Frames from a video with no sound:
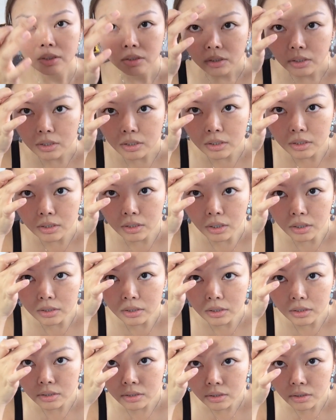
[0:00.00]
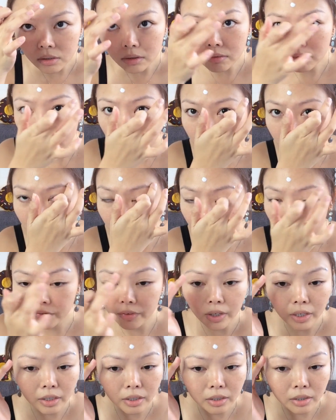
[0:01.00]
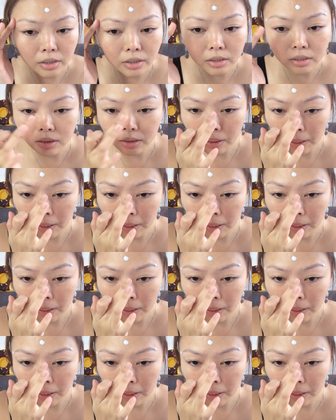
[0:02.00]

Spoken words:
just dot it all around your face.